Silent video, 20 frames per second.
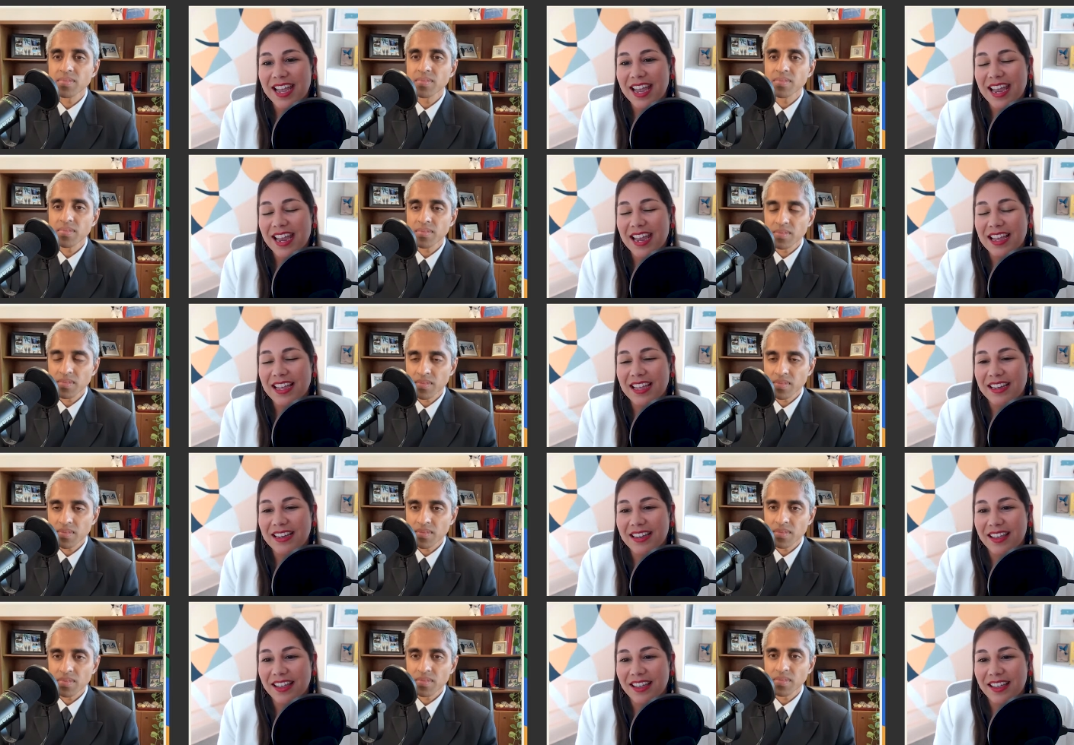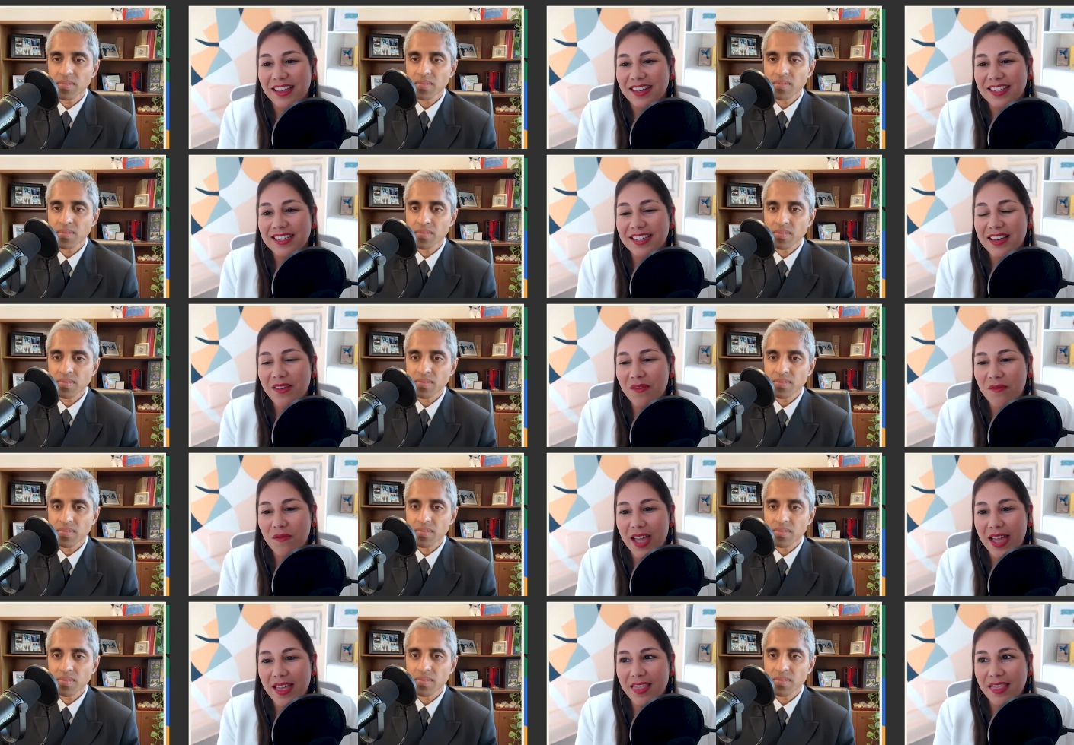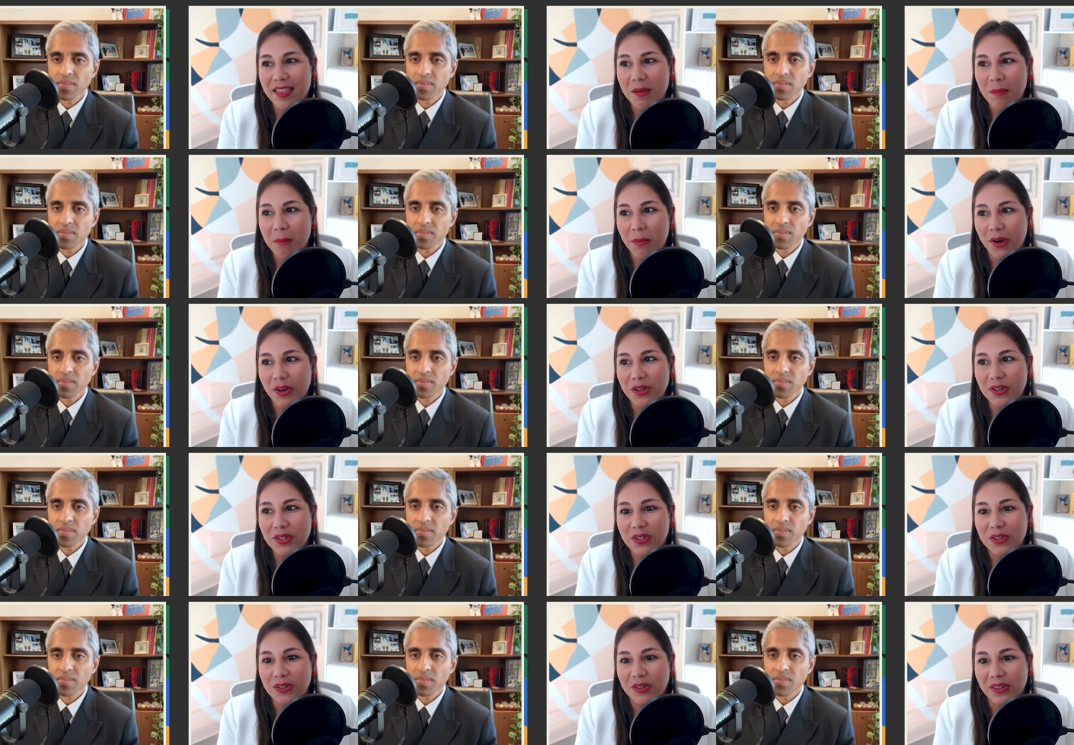Speaker 1: And it's an event that
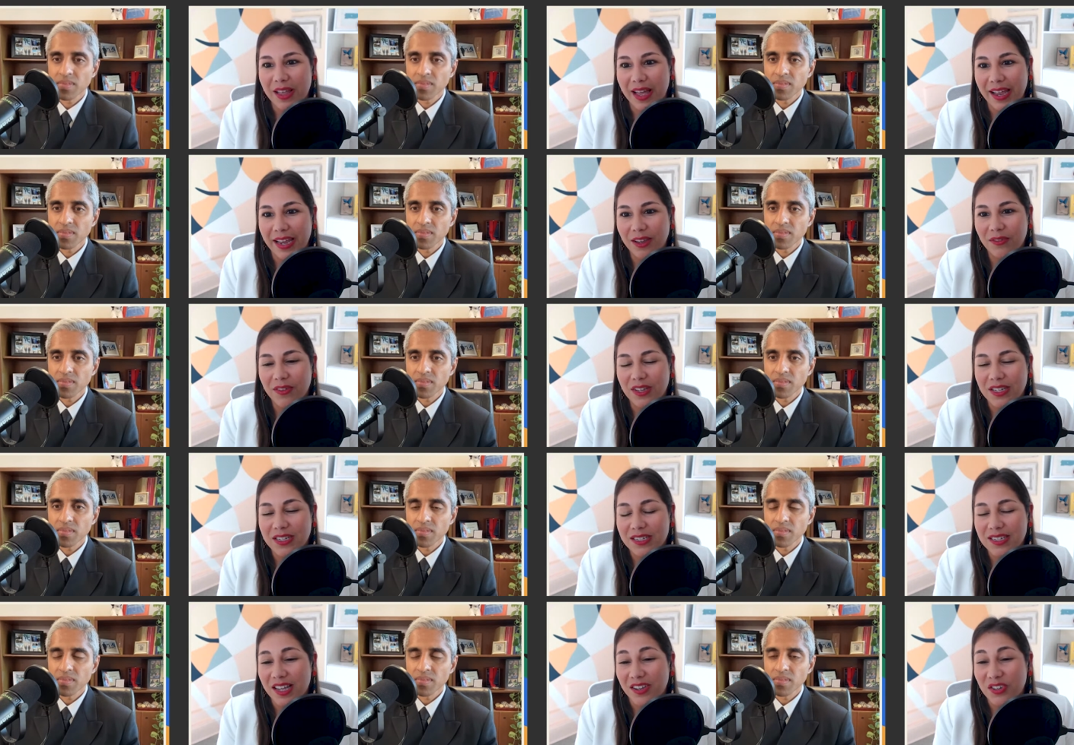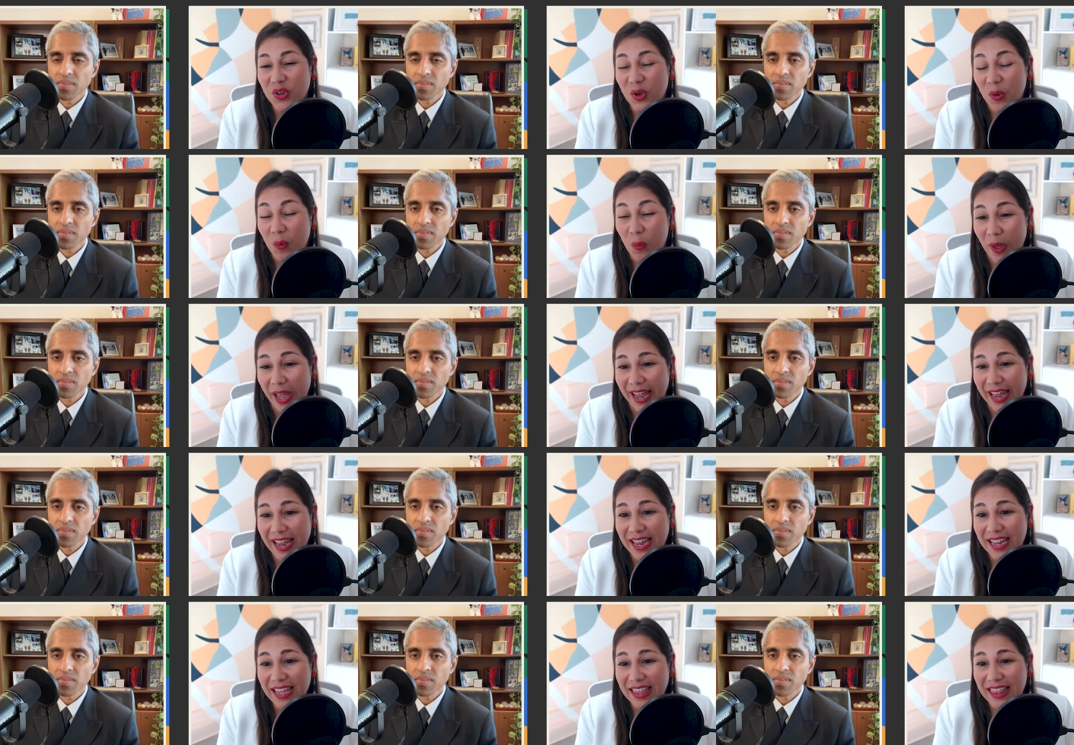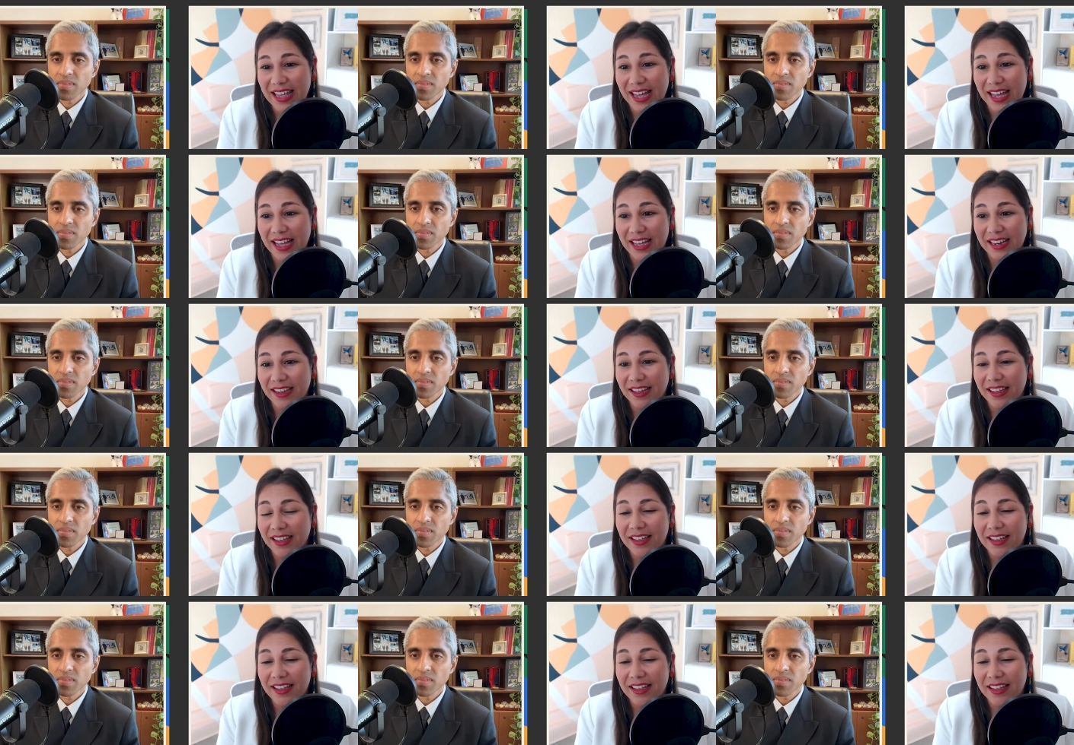marks your life in such a way that